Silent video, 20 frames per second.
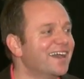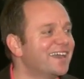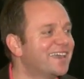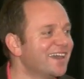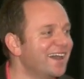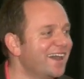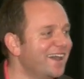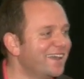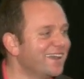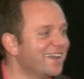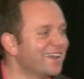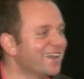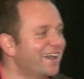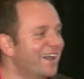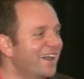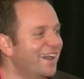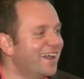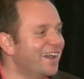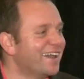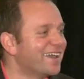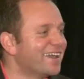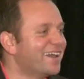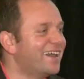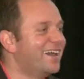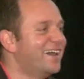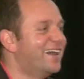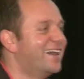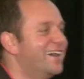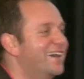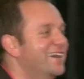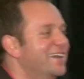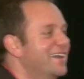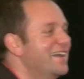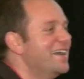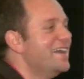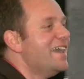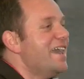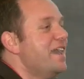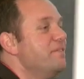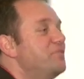okay, okay, okay.
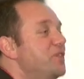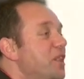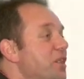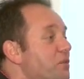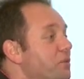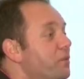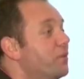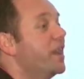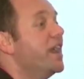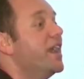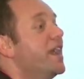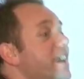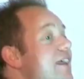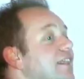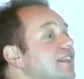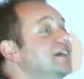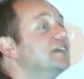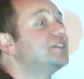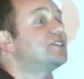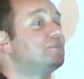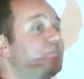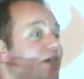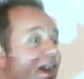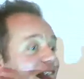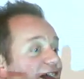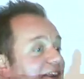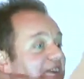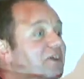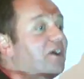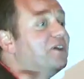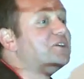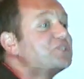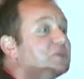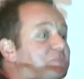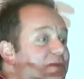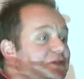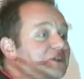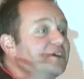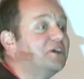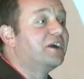If you're really smart and
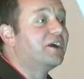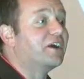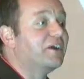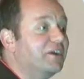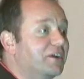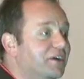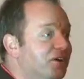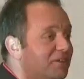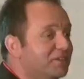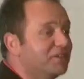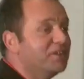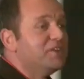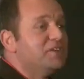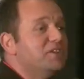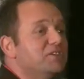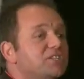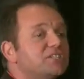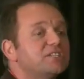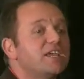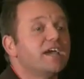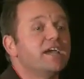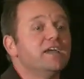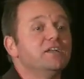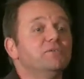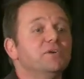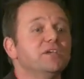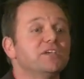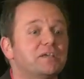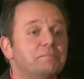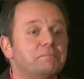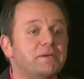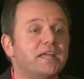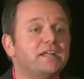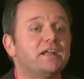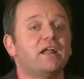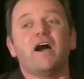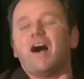entrepreneurial, you say to a competitor,